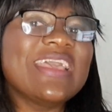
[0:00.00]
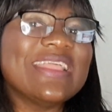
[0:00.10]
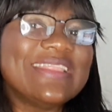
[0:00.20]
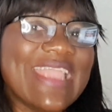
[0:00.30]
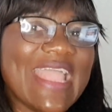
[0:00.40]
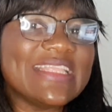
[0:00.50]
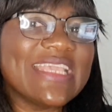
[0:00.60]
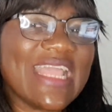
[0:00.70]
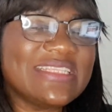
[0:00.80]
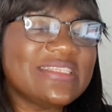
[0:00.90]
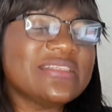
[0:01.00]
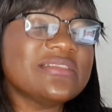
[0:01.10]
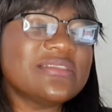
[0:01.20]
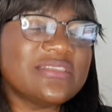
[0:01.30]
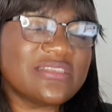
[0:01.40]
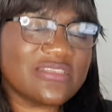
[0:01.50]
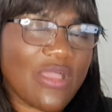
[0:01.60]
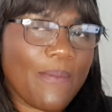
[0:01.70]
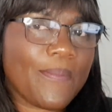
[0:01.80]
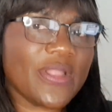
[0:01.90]
Then get
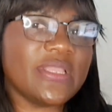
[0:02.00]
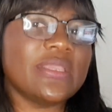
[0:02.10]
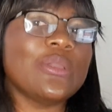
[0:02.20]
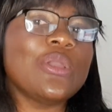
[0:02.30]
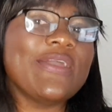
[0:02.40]
somebody,